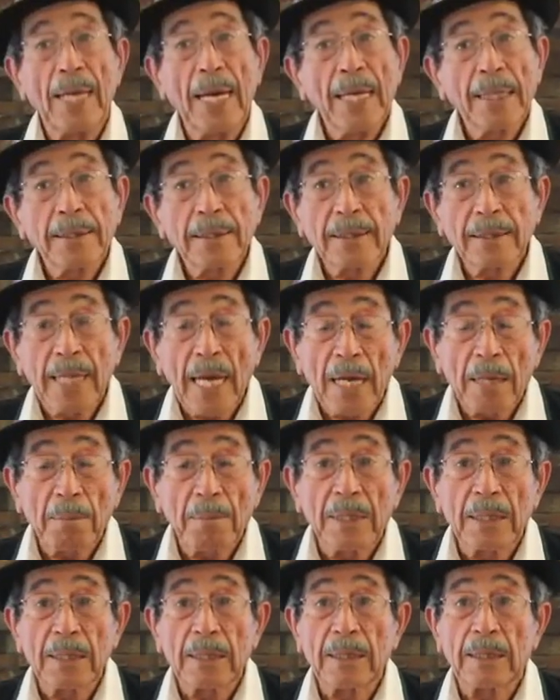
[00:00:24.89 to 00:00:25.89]
That
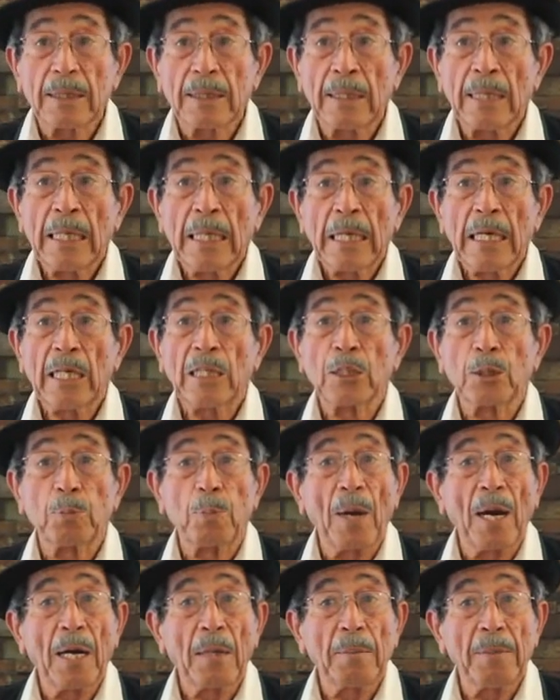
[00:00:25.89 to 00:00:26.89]
statement
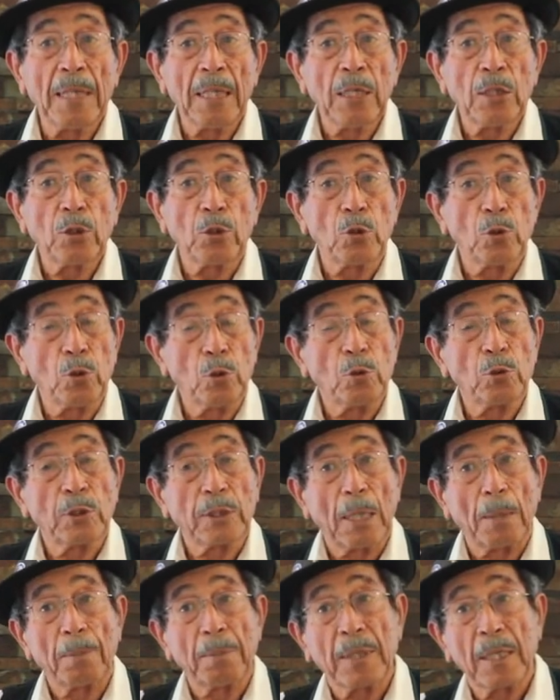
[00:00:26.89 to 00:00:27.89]
inspired me to do
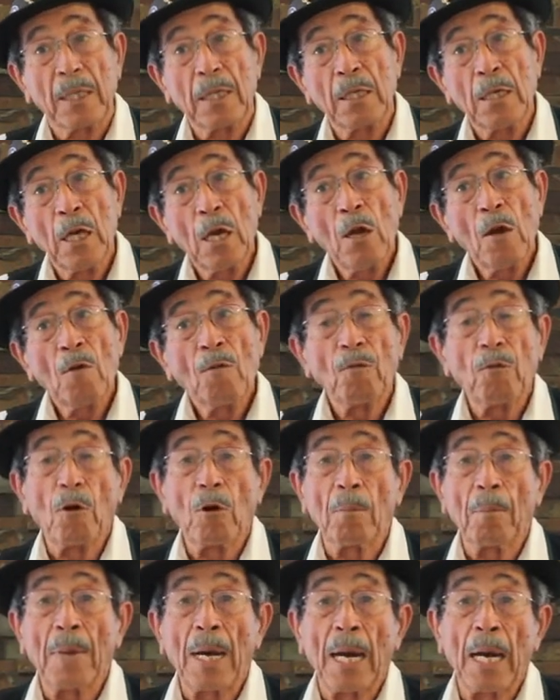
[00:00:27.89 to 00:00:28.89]
something
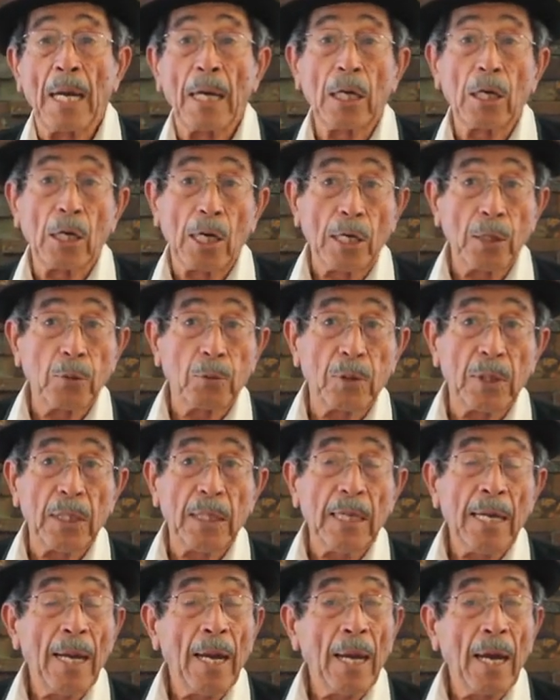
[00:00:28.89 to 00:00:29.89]
for my
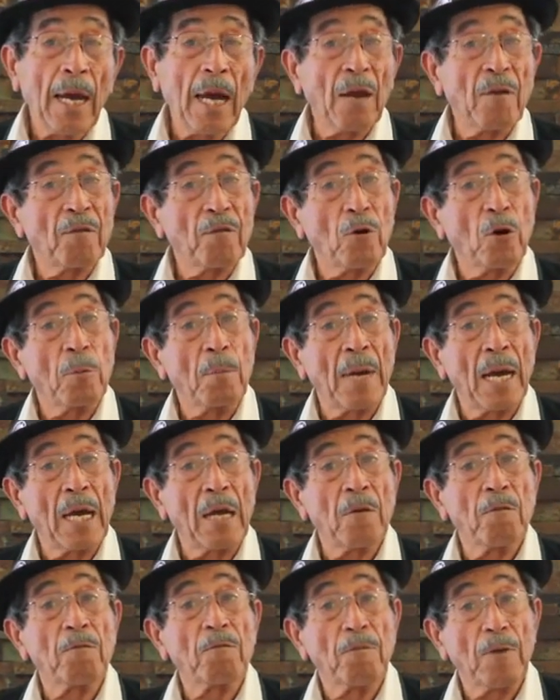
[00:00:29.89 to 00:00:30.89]
country and for
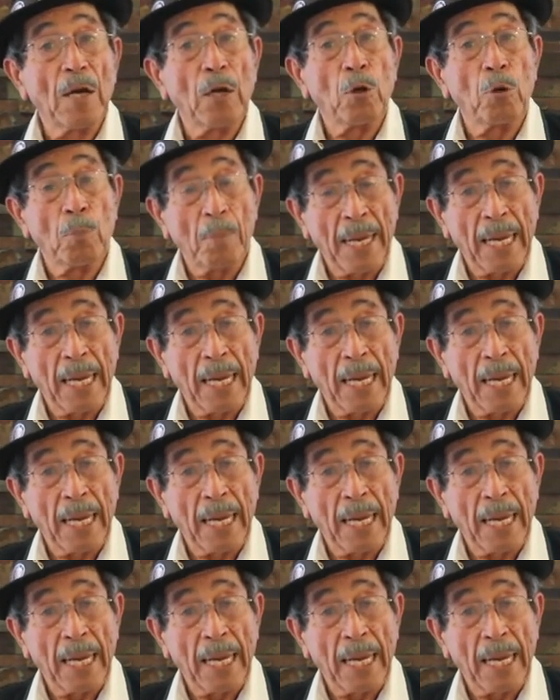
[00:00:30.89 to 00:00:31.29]
my fellow